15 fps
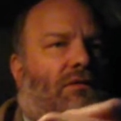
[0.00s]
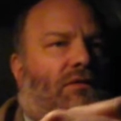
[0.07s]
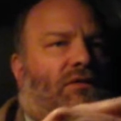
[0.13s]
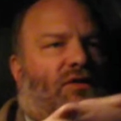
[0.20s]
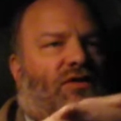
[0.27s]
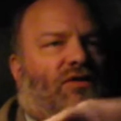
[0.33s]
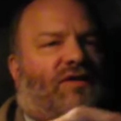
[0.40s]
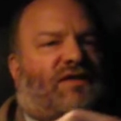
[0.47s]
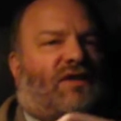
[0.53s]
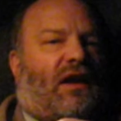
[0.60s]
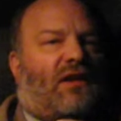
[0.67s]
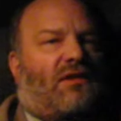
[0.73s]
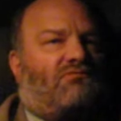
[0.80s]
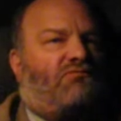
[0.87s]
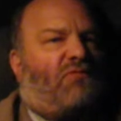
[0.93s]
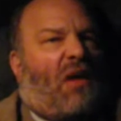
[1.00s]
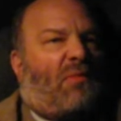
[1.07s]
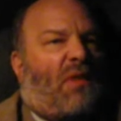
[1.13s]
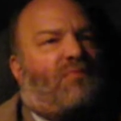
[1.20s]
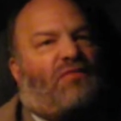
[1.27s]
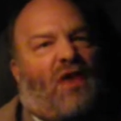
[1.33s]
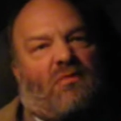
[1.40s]
He just said, not
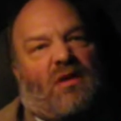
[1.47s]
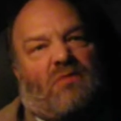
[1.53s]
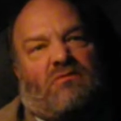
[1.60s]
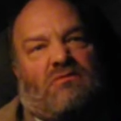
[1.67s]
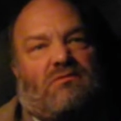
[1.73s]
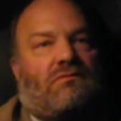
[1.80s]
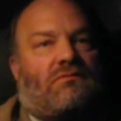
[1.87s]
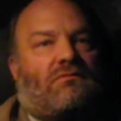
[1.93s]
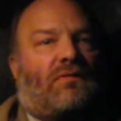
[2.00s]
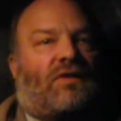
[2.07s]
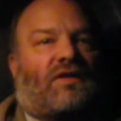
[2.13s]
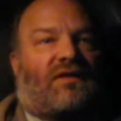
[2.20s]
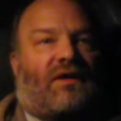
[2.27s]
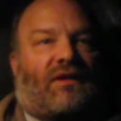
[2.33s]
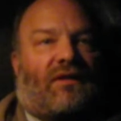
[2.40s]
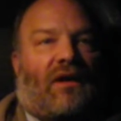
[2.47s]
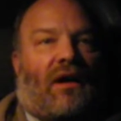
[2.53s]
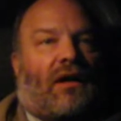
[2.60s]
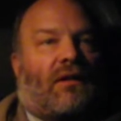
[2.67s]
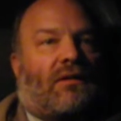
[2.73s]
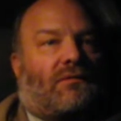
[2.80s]
my problem. Just like that.